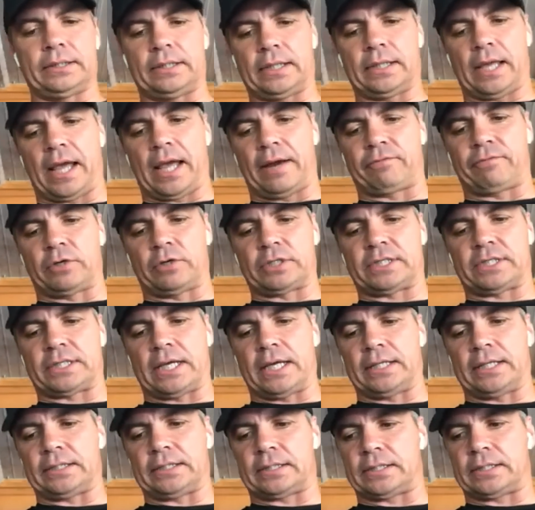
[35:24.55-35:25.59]
ever
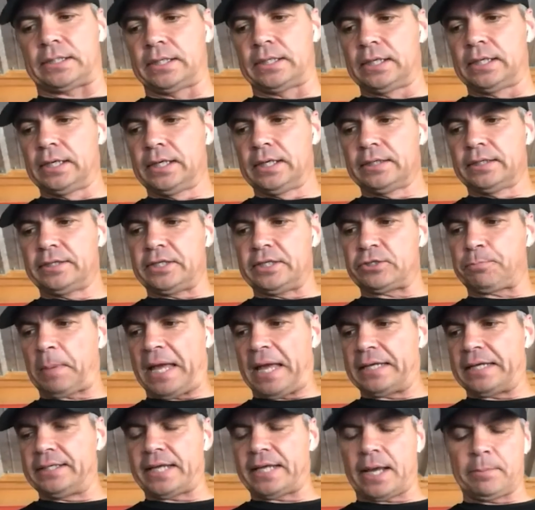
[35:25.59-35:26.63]
since this
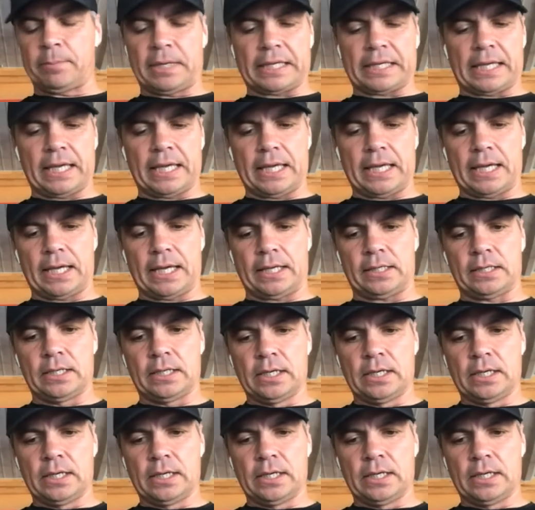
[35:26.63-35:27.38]
pandemic hit,